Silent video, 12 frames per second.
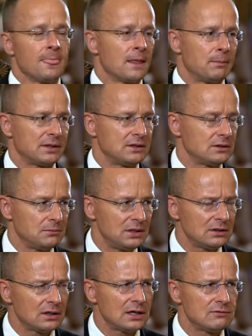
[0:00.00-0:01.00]
But in the
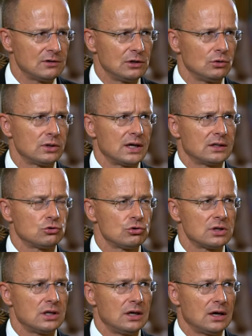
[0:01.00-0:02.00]
meantime, we look at
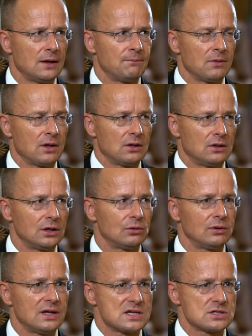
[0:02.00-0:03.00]
Turkey uh, not
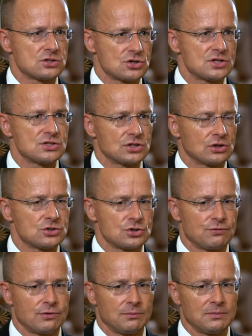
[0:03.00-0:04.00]
only as a transit country
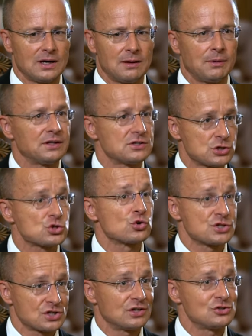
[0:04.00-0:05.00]
from now, but as a
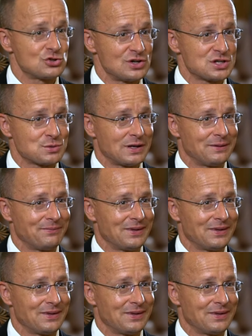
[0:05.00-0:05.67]
source country as well.